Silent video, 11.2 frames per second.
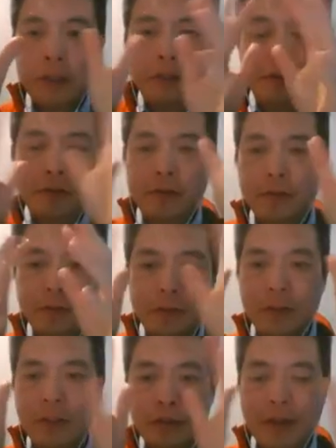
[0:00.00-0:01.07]
of
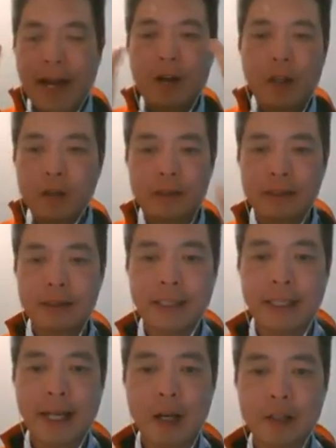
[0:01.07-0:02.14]
arrows sticking
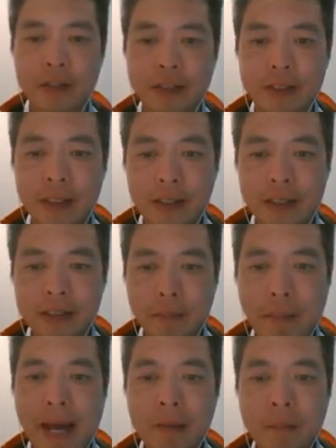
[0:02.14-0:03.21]
out of it. It's a
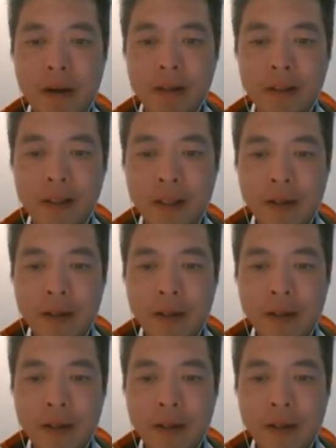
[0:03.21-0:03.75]
bad model.